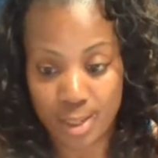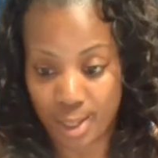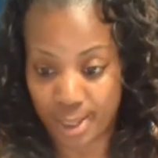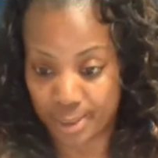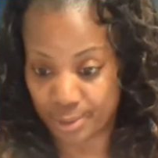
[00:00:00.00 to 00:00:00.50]

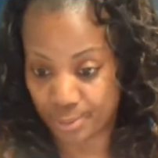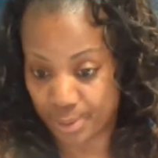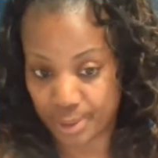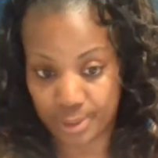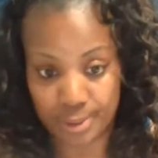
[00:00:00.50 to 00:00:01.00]
I ain't
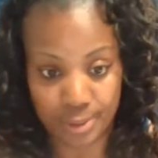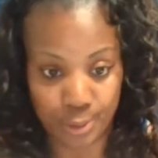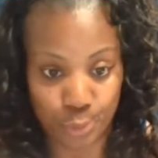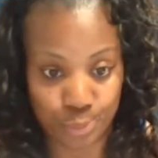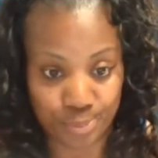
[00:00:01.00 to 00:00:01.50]
doing it.
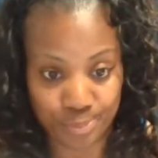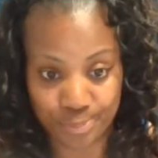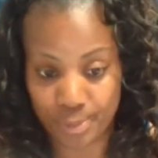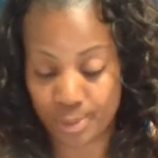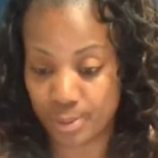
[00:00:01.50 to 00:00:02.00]
Nope.
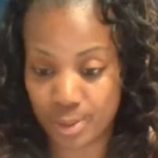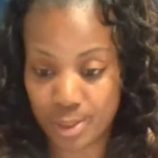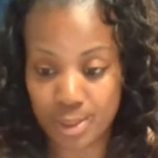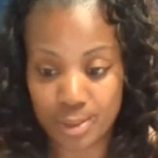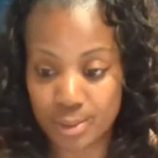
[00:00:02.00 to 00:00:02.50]

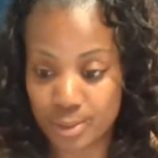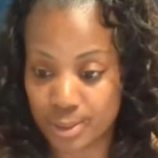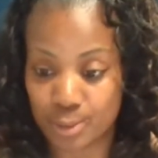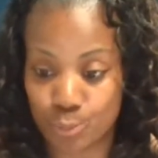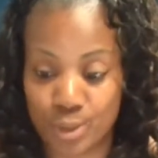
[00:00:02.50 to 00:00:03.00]

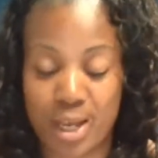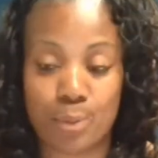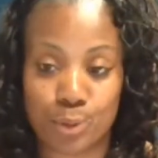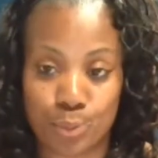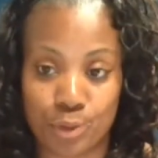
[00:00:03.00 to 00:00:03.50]
Because when I
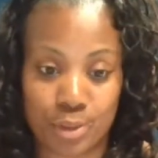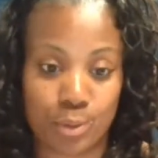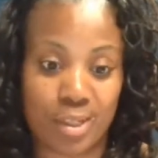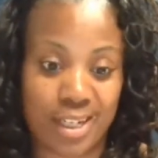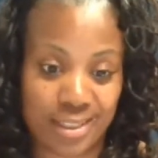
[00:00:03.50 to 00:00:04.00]
was working,
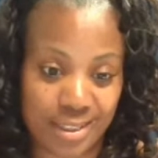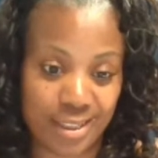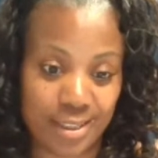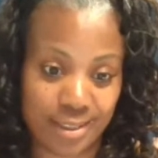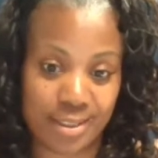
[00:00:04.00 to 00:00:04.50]
all I could
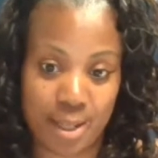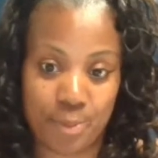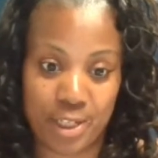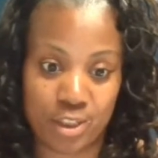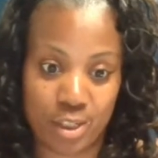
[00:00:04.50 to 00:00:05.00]
see is that
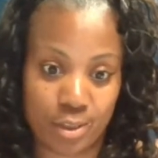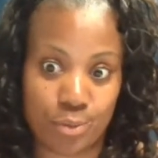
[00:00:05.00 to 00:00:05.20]
paycheck.